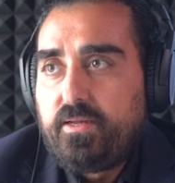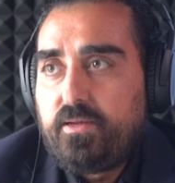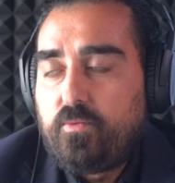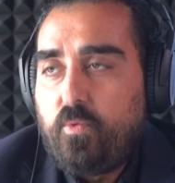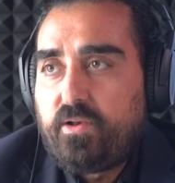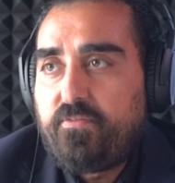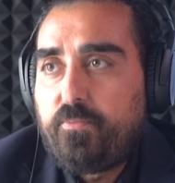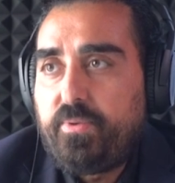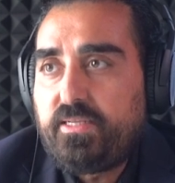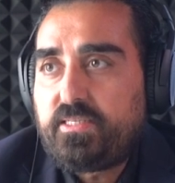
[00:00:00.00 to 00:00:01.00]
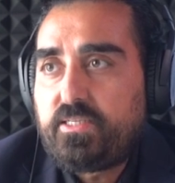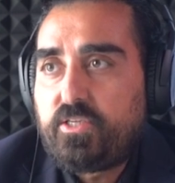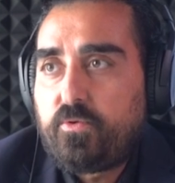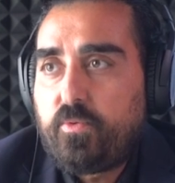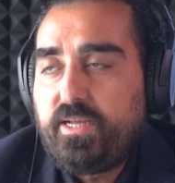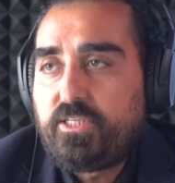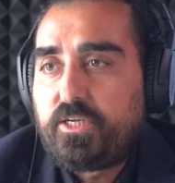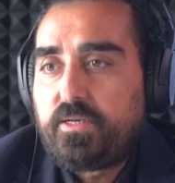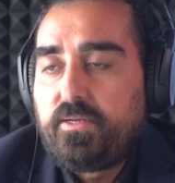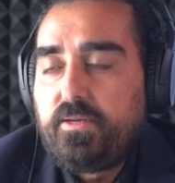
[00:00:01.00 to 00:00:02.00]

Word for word: wonderful pieces to the region